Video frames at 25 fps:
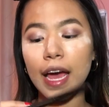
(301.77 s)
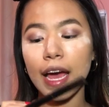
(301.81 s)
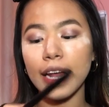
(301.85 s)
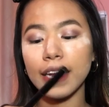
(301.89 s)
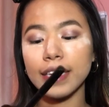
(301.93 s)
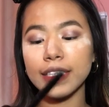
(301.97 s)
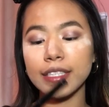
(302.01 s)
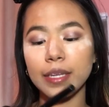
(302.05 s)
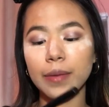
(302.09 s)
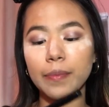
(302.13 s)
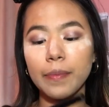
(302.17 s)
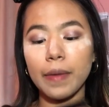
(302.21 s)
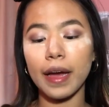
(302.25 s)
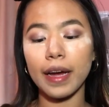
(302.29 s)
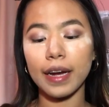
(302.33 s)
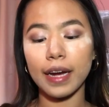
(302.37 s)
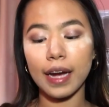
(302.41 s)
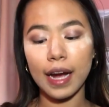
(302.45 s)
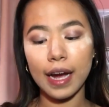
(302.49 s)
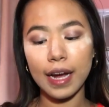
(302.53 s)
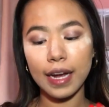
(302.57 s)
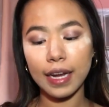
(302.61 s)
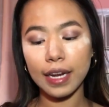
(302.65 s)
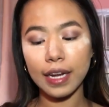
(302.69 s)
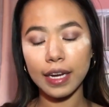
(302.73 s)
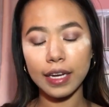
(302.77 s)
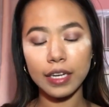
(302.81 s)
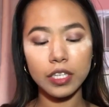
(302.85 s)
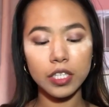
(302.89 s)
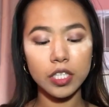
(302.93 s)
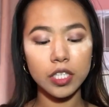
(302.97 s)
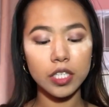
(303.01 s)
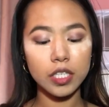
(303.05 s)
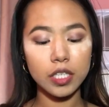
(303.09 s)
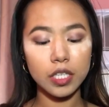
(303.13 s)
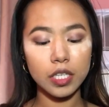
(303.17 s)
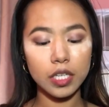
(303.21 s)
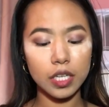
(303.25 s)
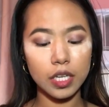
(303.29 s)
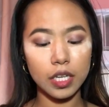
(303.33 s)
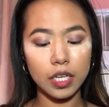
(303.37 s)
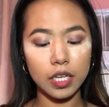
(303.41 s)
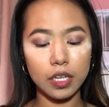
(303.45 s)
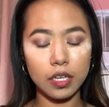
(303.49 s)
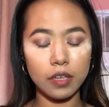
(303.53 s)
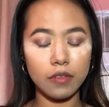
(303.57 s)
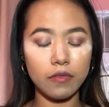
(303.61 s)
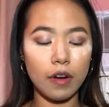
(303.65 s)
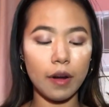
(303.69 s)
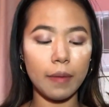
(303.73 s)
and it's the MAC eyeliner
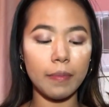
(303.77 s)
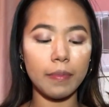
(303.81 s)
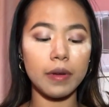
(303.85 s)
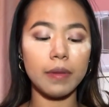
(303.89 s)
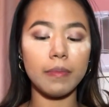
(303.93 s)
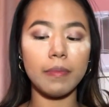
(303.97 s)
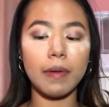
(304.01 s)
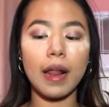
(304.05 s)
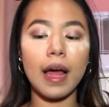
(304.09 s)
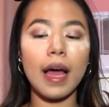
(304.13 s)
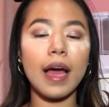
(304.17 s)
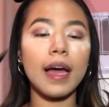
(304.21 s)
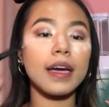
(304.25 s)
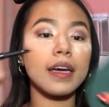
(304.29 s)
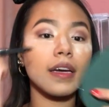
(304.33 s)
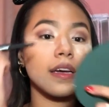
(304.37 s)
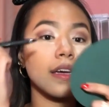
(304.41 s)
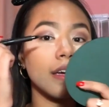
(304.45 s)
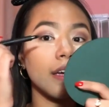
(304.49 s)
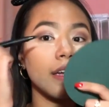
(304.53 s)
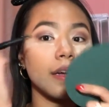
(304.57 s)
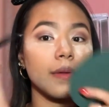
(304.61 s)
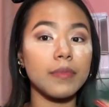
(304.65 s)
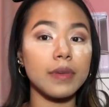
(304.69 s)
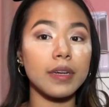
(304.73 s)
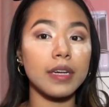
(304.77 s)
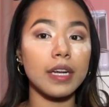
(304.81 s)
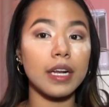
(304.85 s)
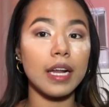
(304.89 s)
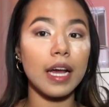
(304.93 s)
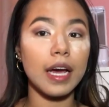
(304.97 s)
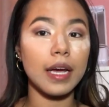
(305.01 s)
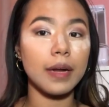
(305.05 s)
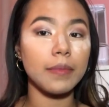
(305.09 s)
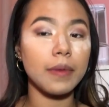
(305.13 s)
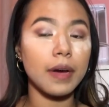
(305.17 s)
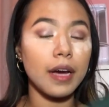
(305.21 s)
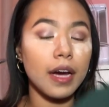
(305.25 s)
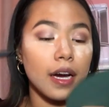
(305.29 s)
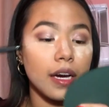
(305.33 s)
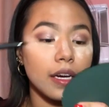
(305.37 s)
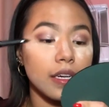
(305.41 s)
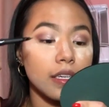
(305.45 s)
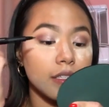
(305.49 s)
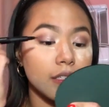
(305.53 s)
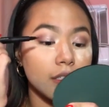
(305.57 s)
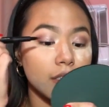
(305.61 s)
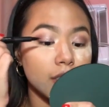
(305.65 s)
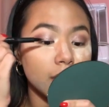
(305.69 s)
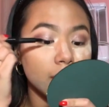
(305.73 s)
in Rapid Black, and I'm going to line my
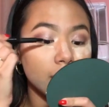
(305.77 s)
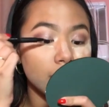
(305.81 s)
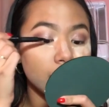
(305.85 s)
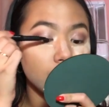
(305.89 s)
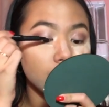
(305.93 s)
eyes.